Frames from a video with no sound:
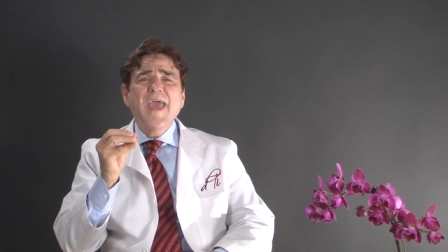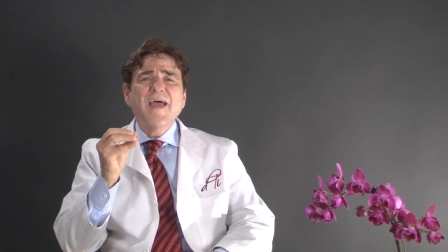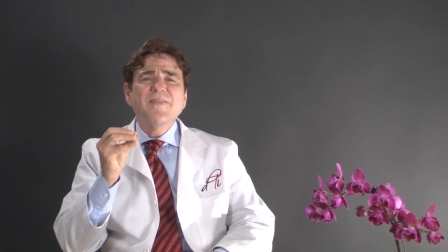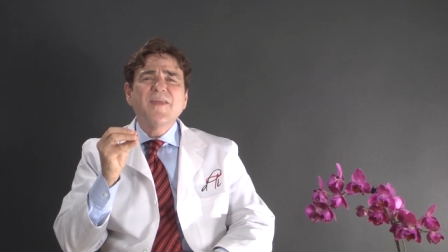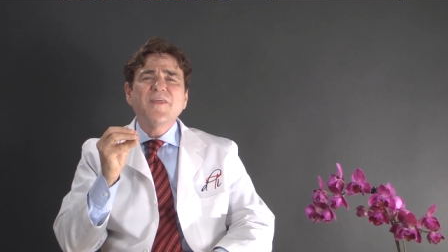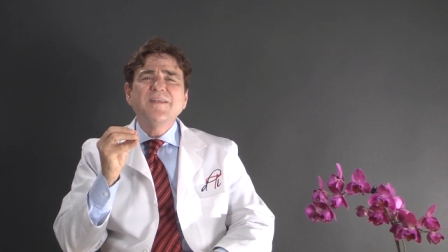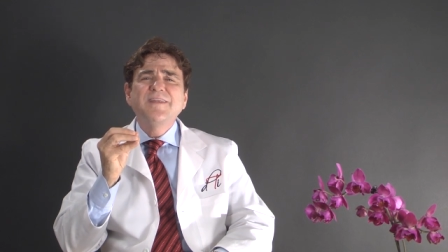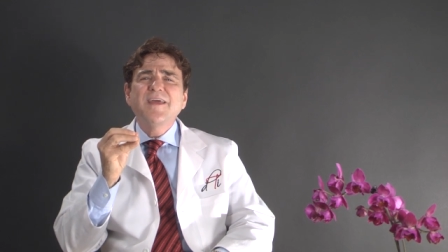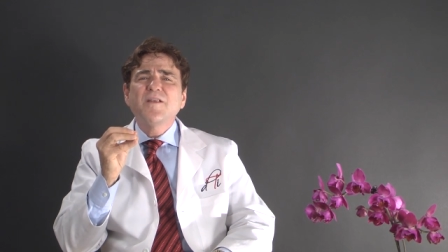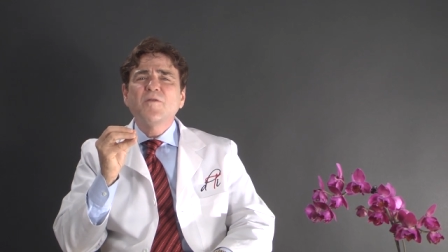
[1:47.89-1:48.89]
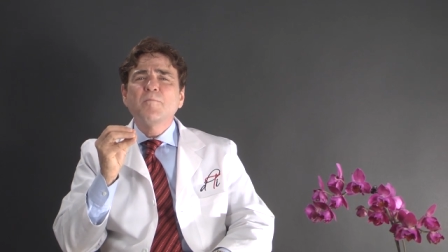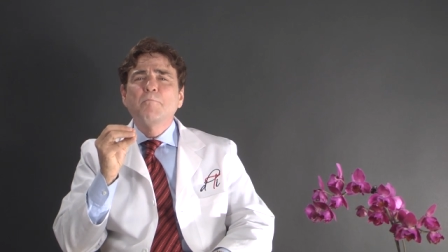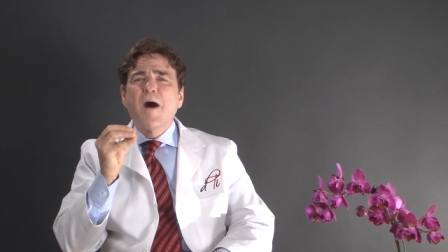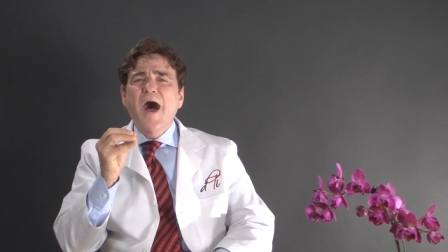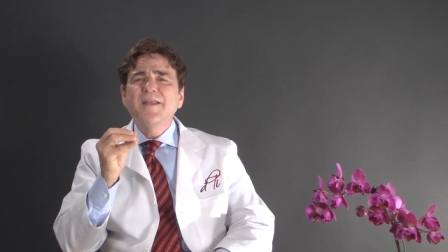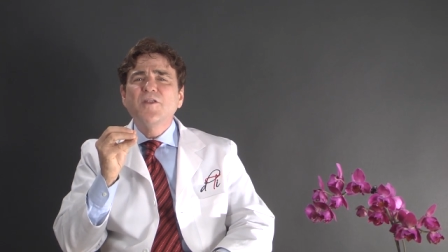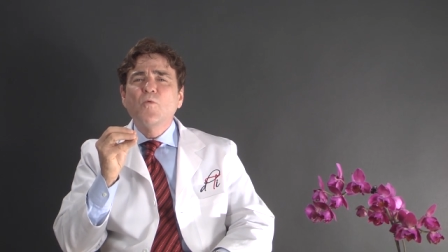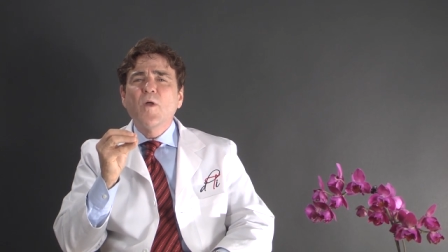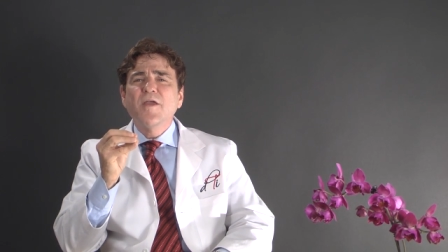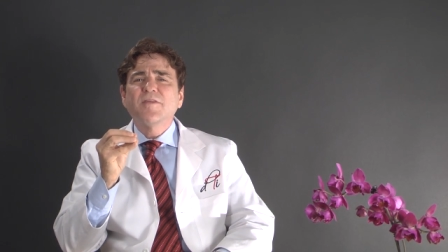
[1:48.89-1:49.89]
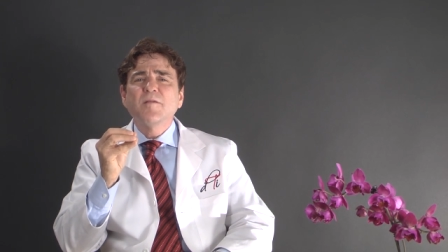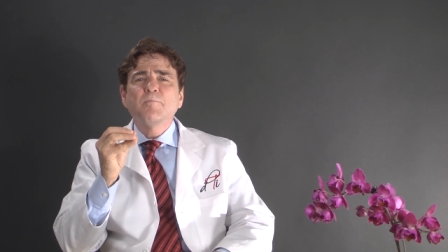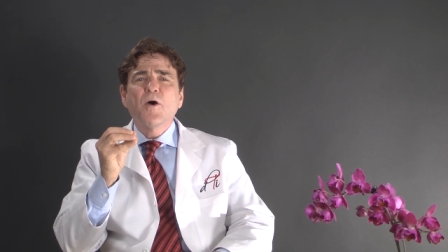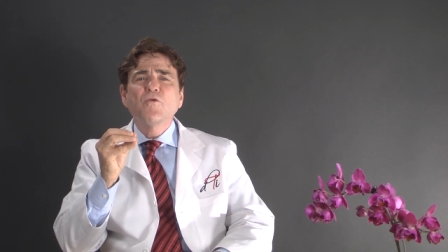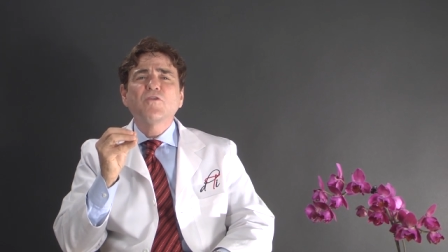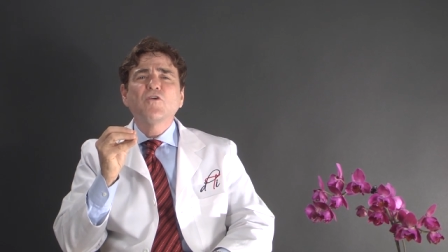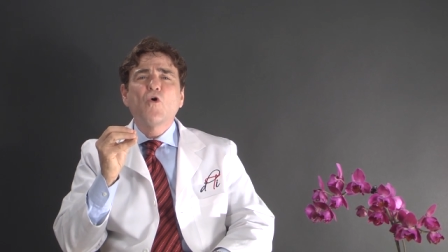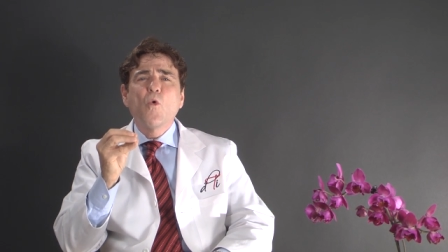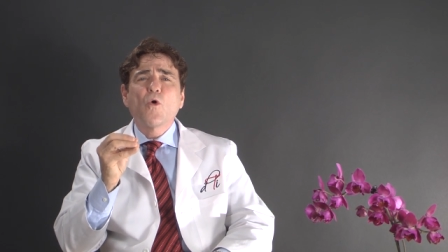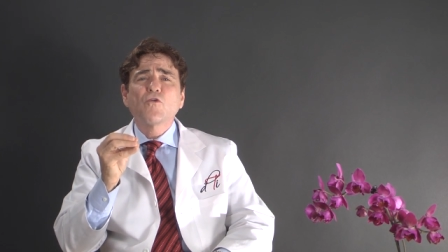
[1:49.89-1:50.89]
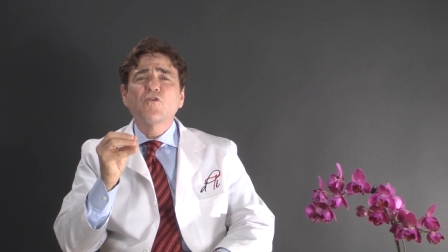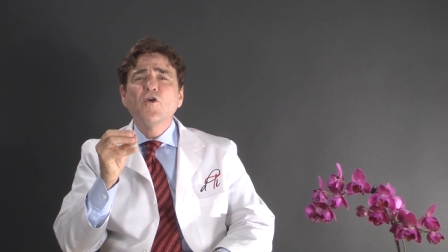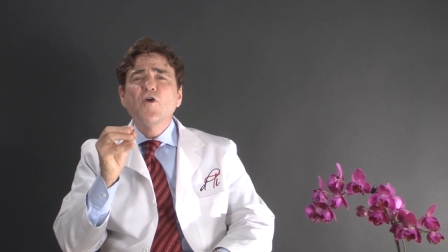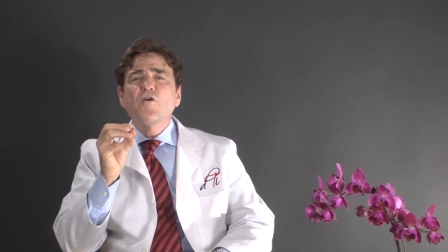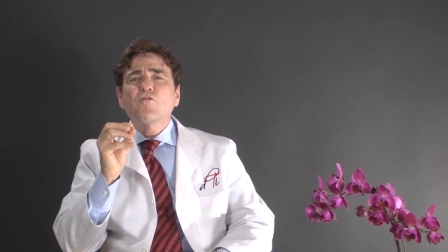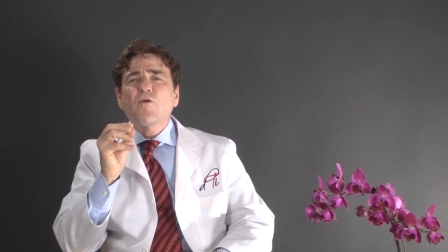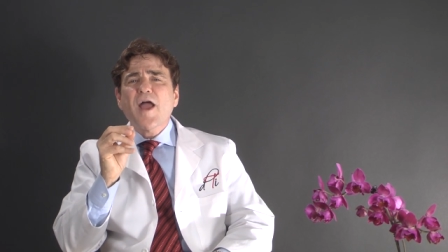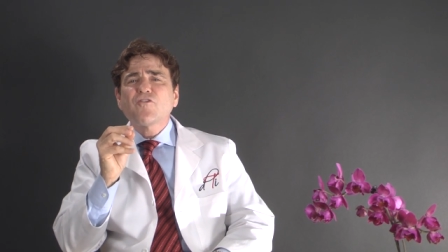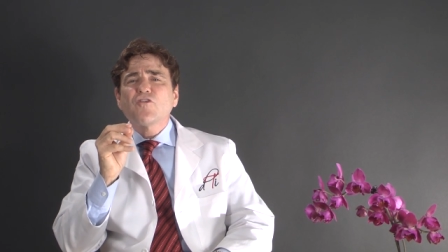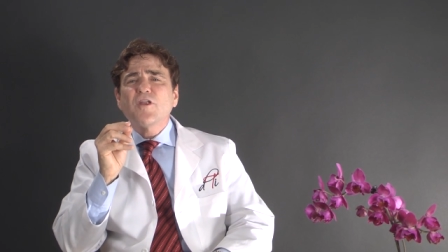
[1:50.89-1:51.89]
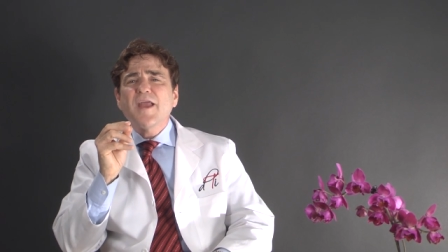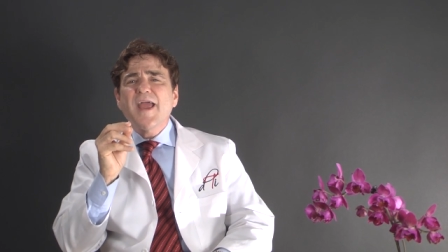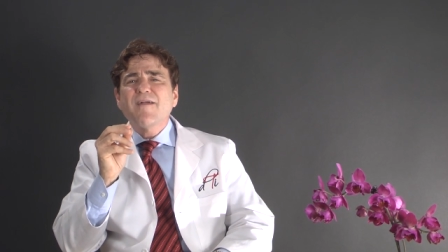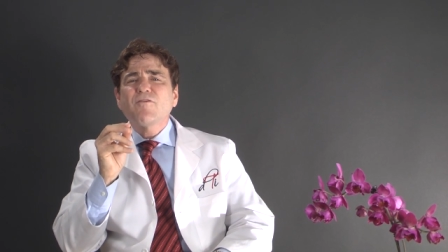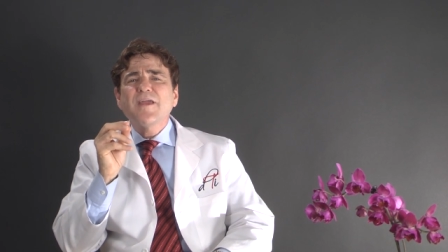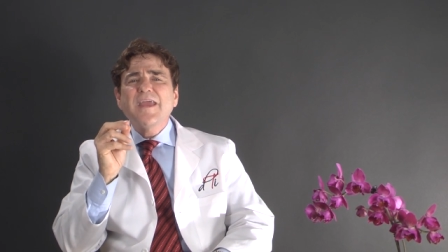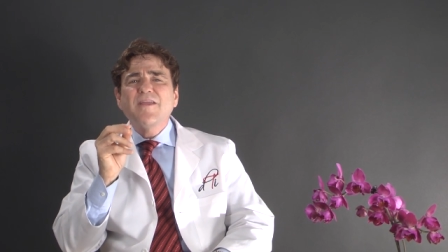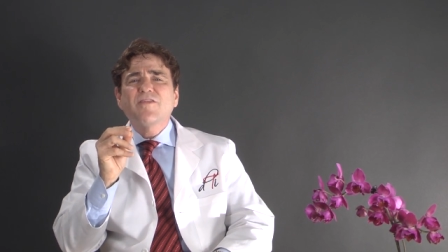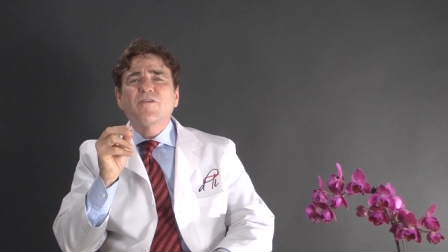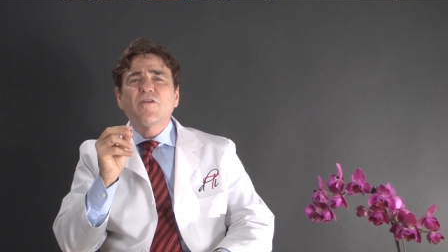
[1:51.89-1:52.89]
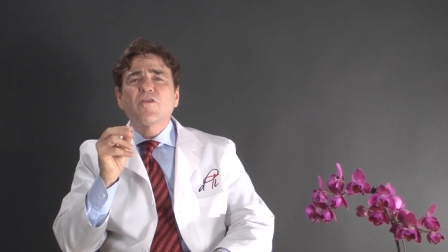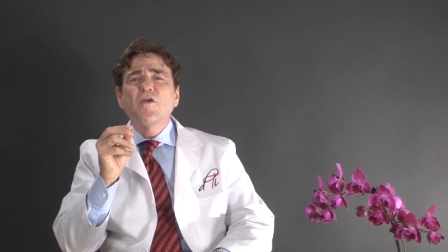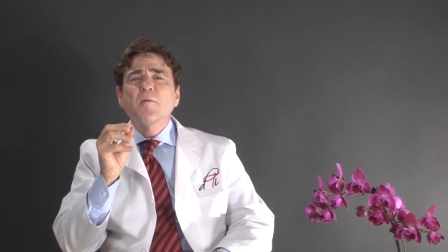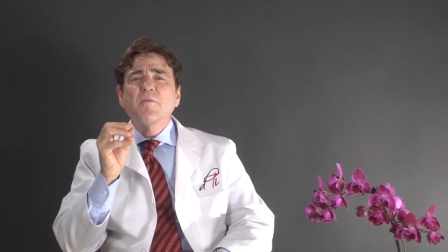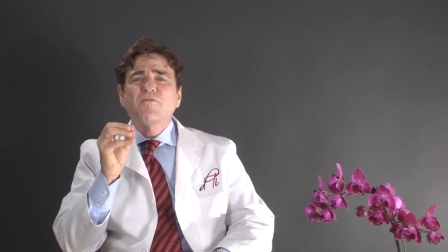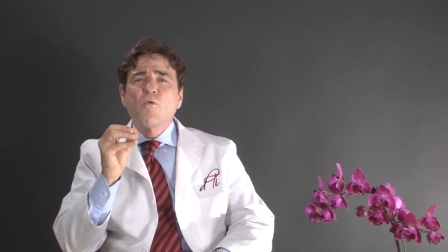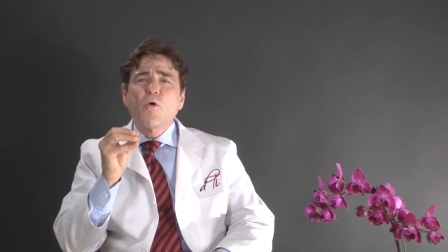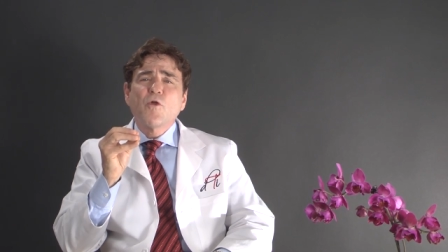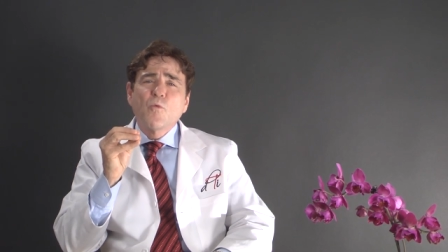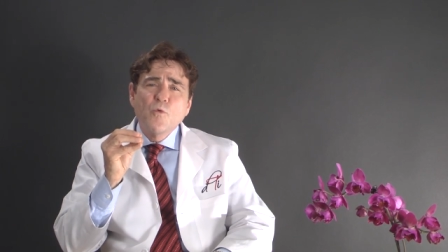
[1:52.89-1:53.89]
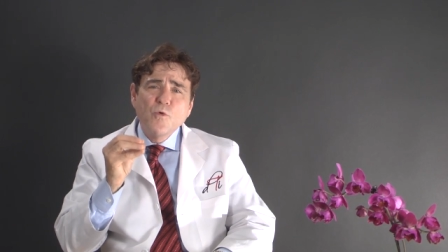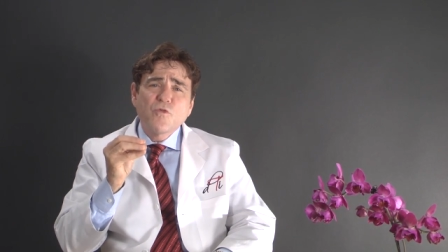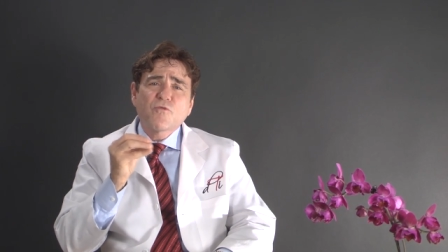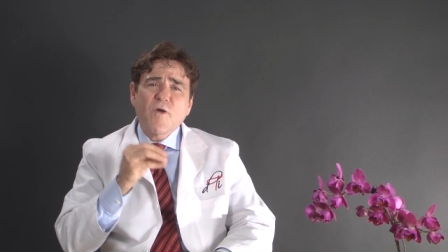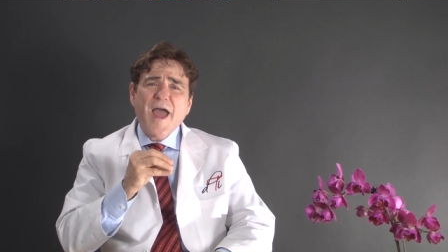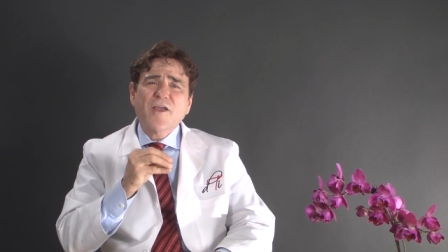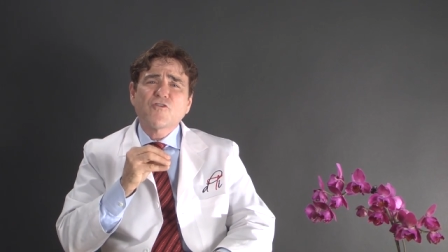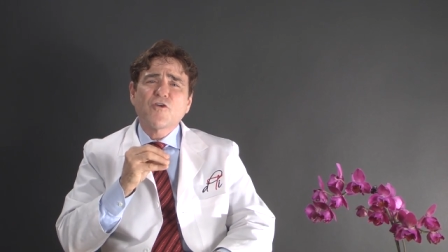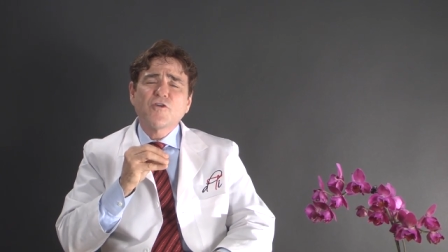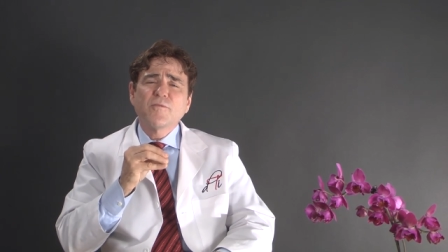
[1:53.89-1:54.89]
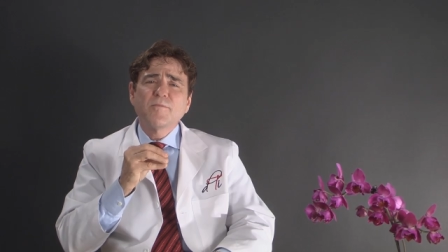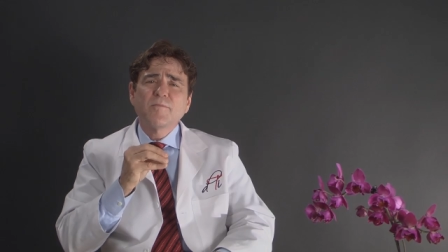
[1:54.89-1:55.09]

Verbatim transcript: and that the dentin-bonded resin posting cores fractured in every instance before the roots fractured.